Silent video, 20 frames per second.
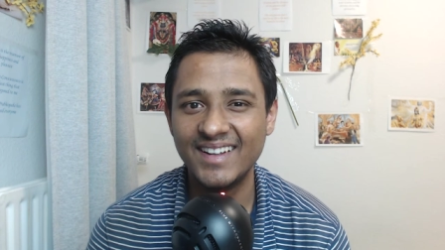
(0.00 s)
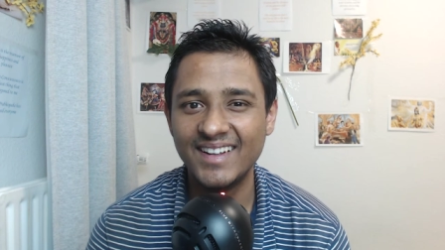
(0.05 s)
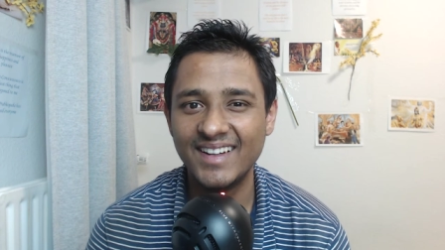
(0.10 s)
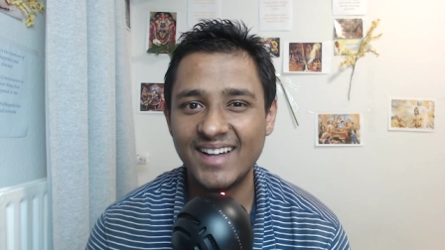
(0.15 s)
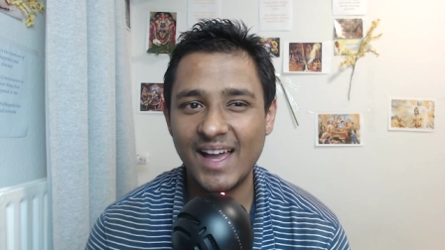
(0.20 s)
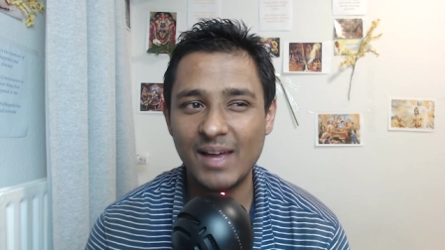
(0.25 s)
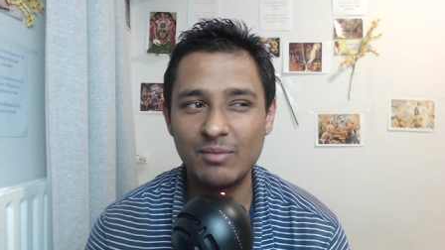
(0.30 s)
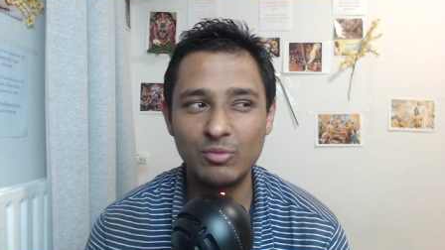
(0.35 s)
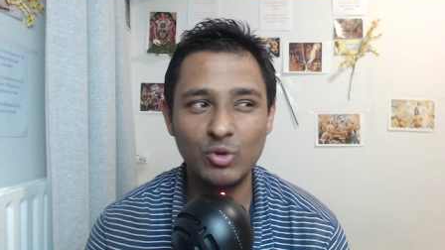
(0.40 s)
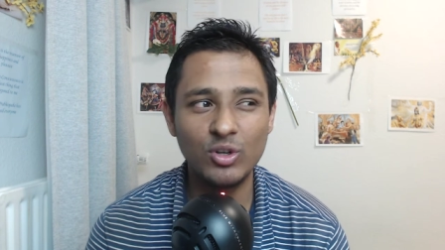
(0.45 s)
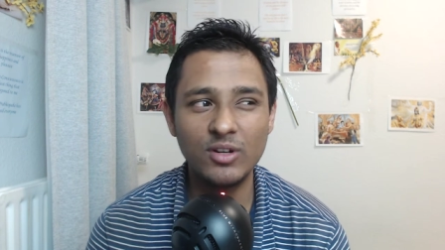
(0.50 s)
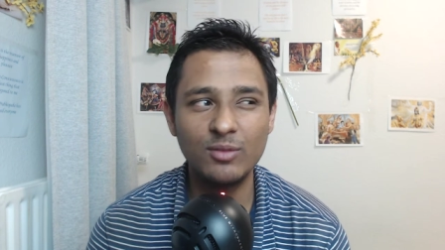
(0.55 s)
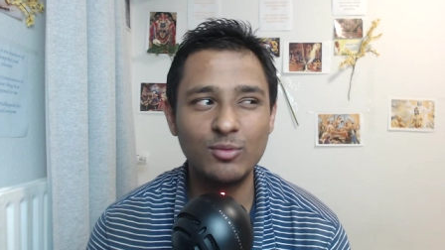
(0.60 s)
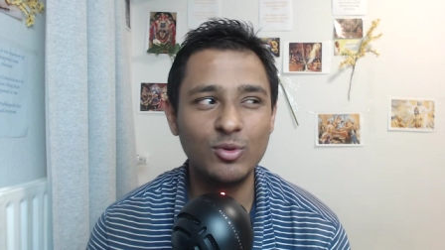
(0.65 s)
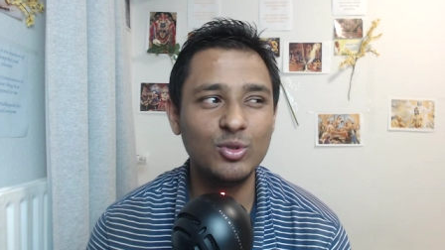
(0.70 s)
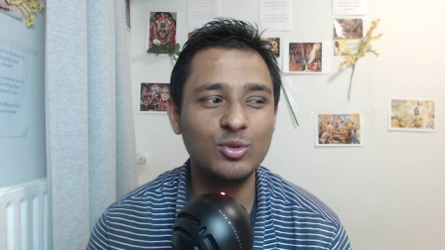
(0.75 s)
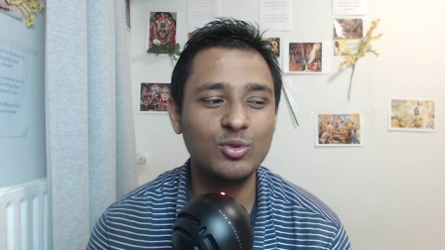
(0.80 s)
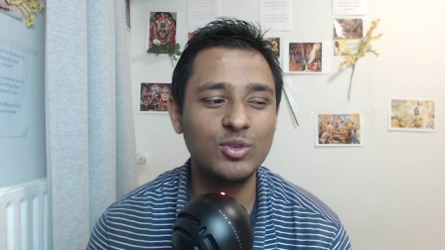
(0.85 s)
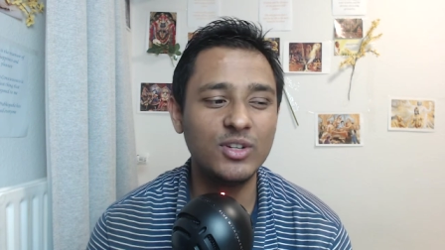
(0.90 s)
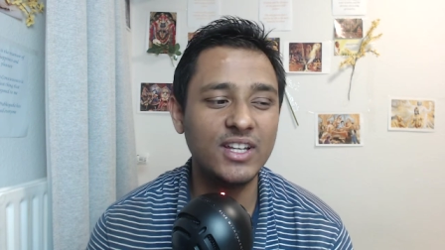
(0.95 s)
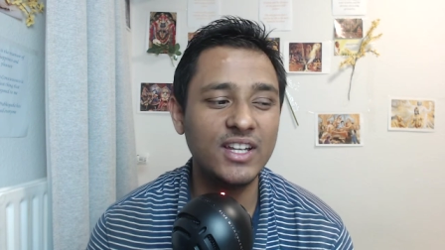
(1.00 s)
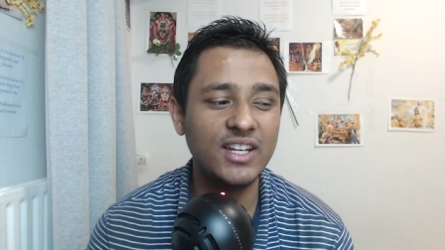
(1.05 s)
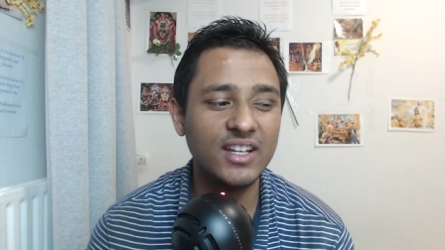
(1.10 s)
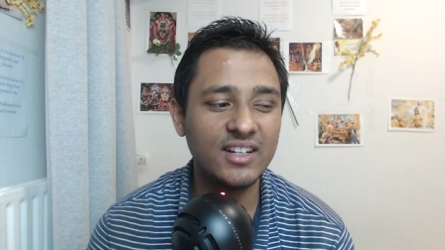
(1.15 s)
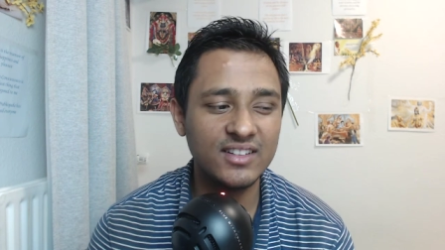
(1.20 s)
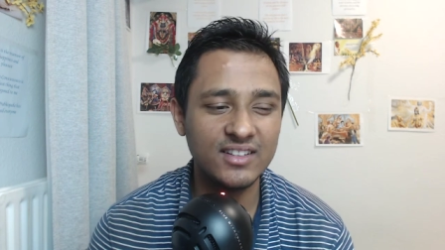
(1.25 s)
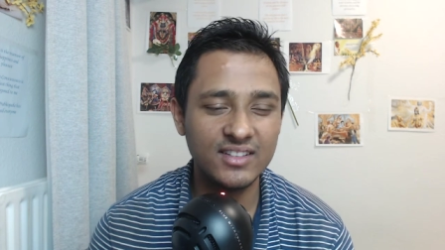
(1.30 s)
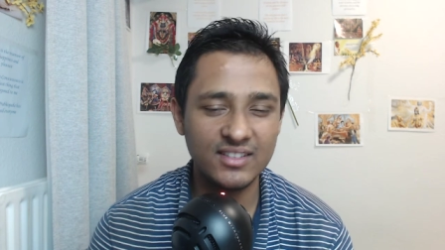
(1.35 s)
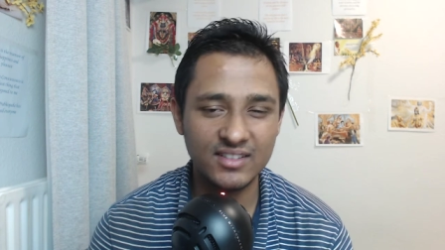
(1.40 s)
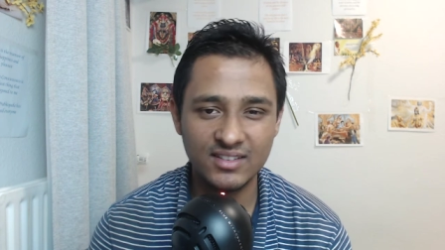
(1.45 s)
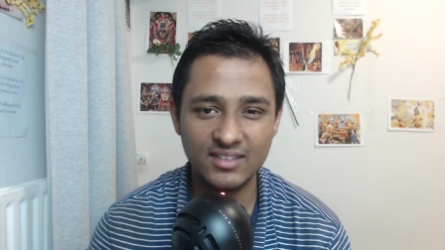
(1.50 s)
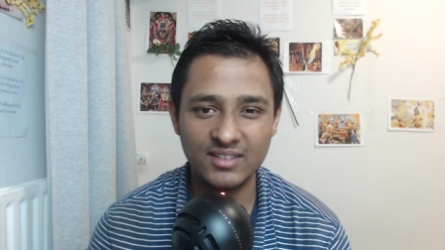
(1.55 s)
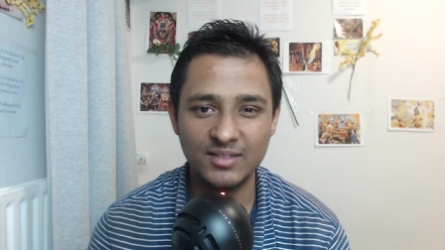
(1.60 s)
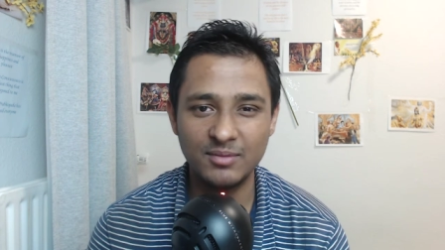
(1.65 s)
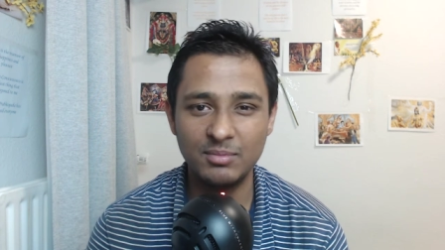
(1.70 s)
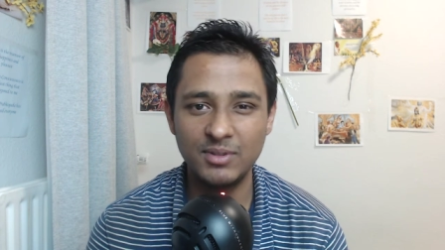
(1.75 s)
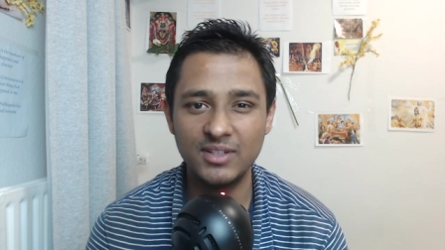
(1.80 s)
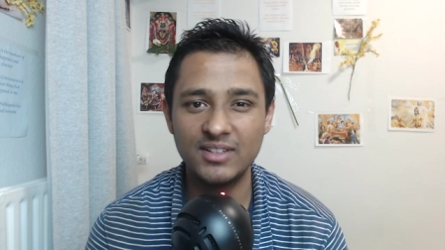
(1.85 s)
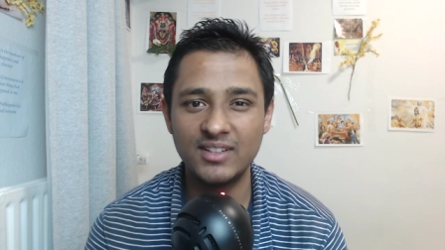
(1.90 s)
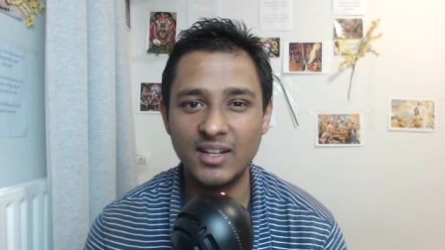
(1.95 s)
I'm not able to clear this
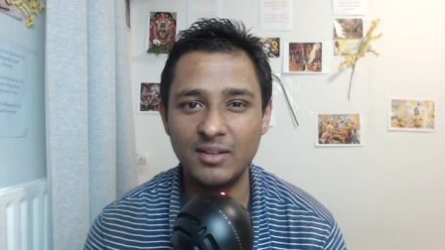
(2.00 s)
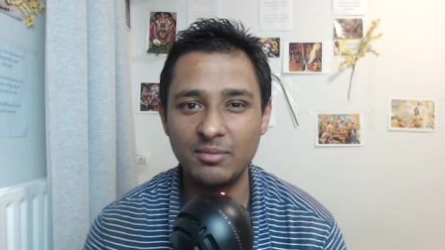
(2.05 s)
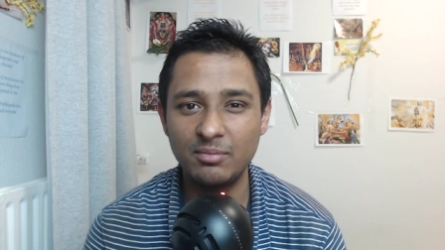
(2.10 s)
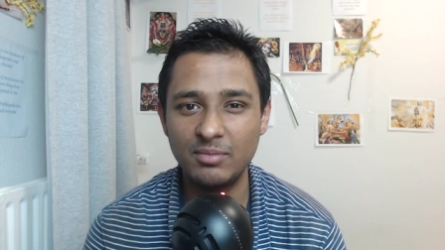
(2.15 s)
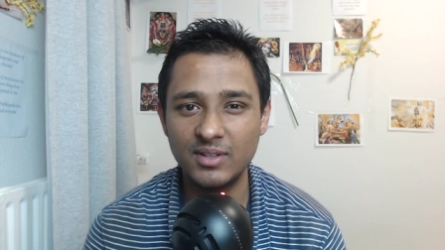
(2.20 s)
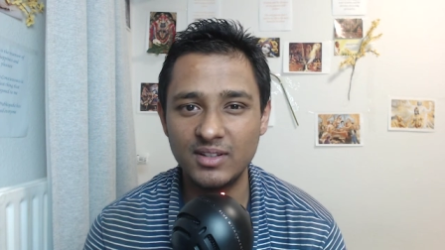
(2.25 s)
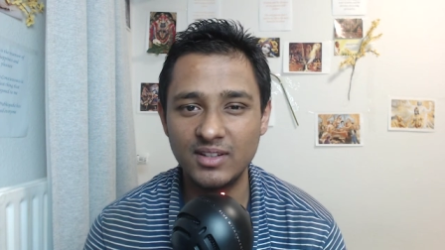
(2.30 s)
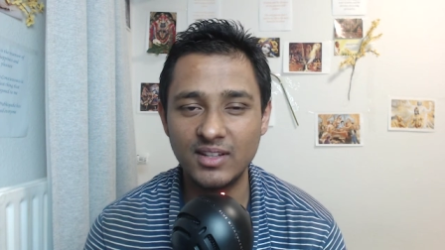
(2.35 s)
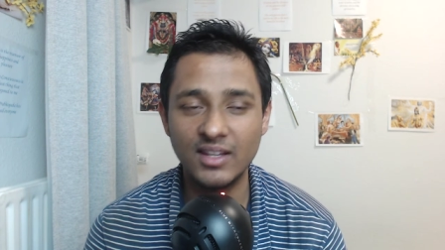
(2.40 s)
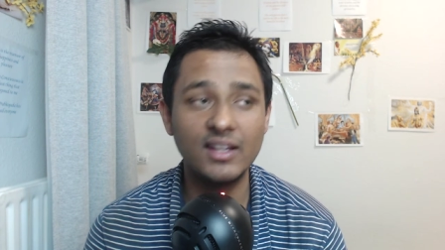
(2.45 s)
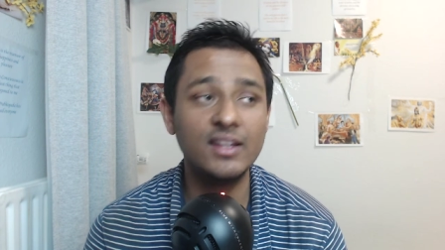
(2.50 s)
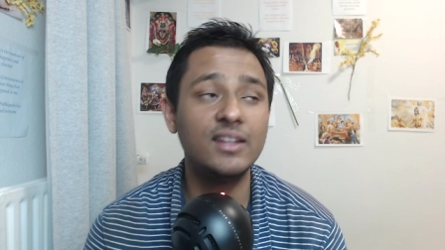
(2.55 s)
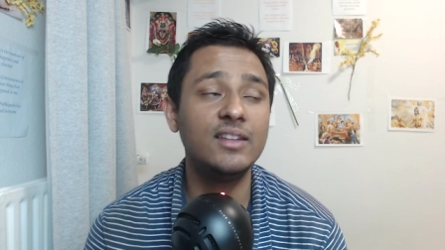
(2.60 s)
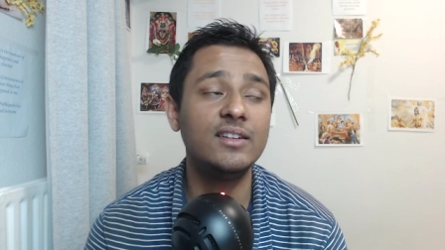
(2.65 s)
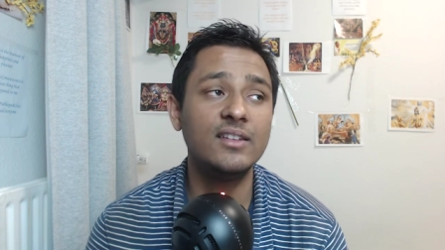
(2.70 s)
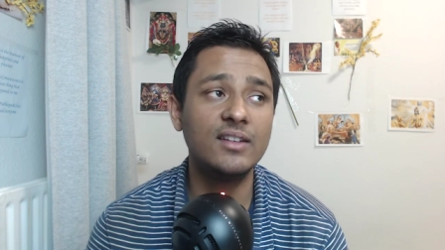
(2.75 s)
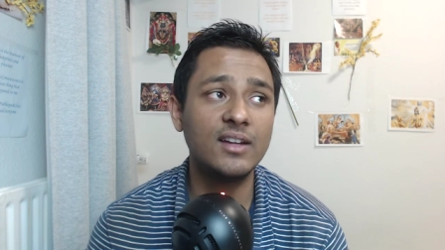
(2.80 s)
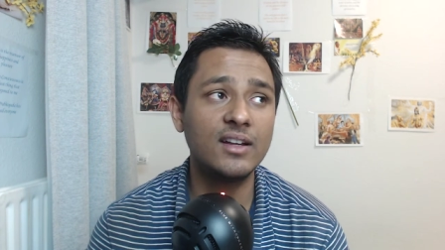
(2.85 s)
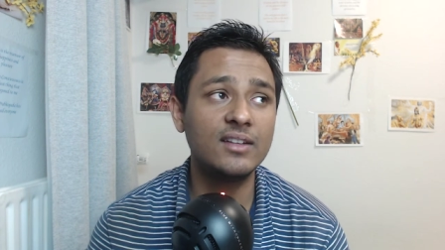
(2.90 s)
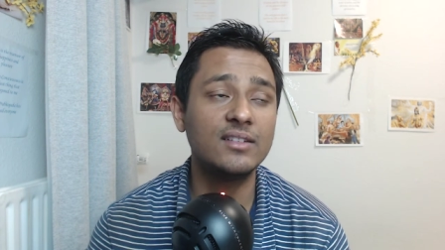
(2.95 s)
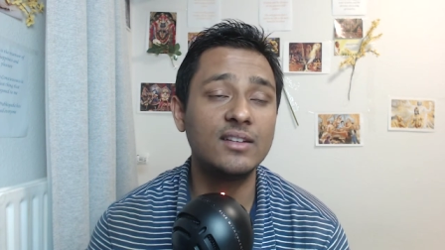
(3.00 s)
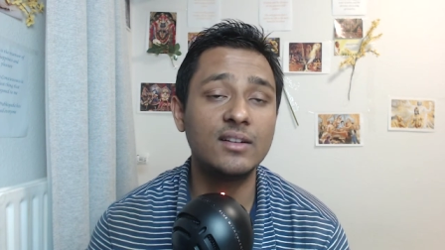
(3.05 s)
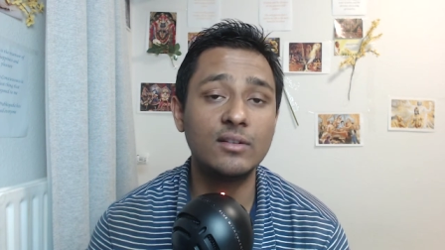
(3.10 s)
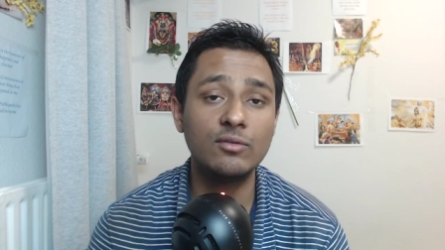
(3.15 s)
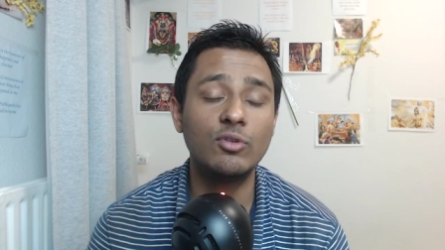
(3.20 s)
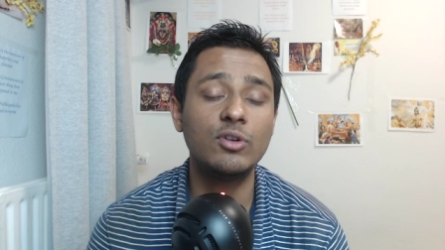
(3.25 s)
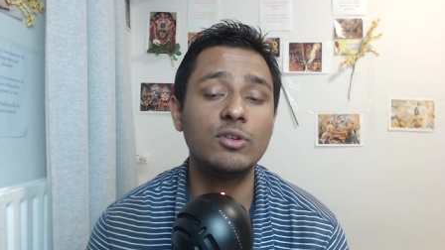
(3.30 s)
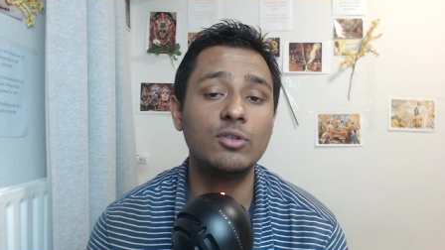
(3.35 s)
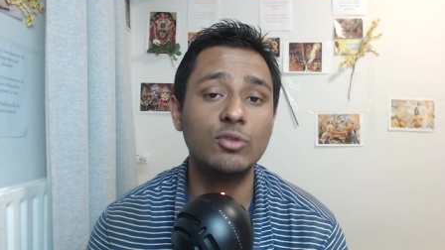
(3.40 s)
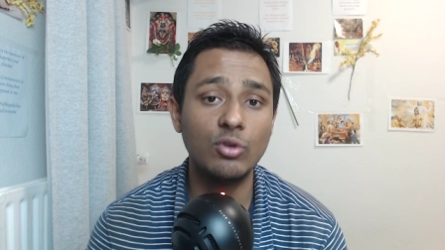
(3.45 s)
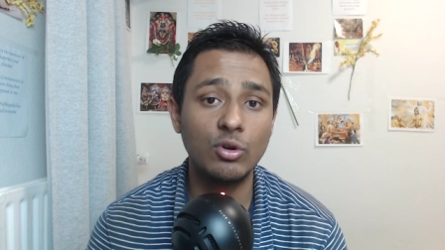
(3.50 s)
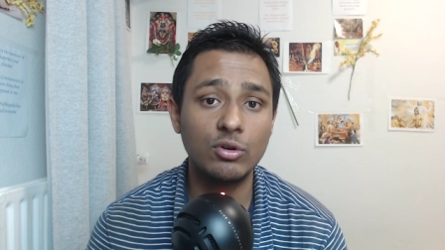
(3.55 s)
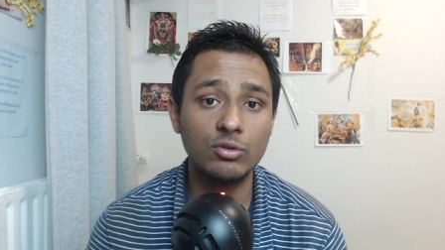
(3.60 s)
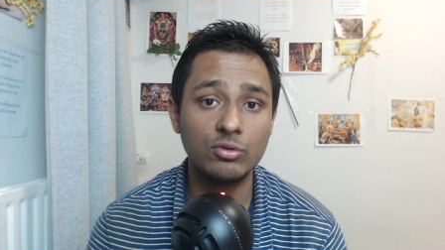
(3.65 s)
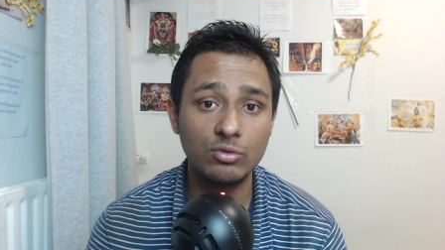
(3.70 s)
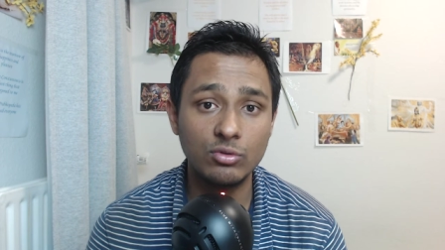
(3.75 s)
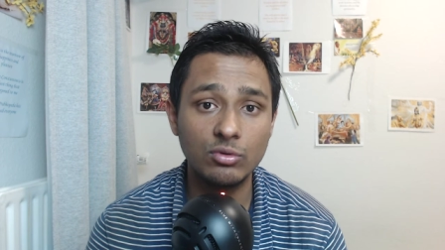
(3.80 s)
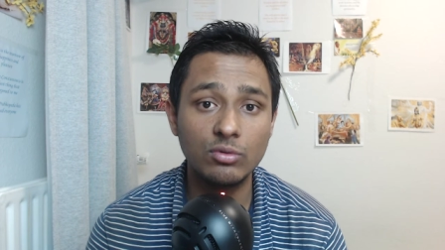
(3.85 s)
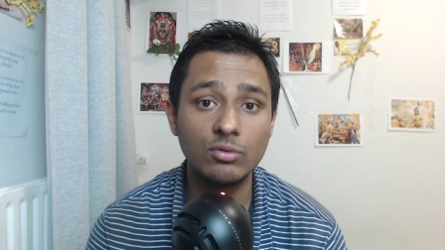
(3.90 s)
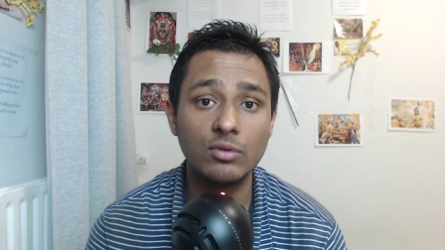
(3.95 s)
please help me and Indra said what do you want to
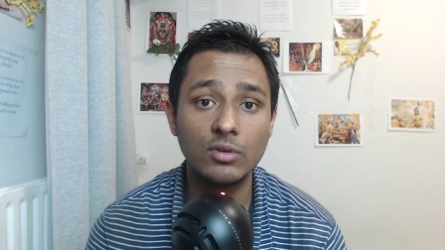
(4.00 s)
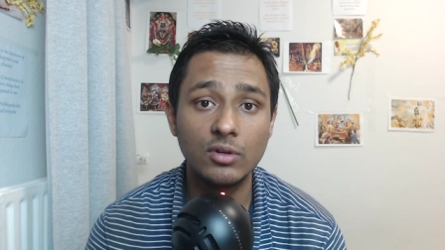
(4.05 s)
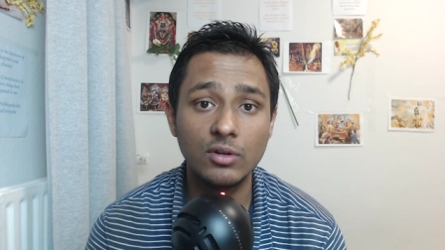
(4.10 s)
know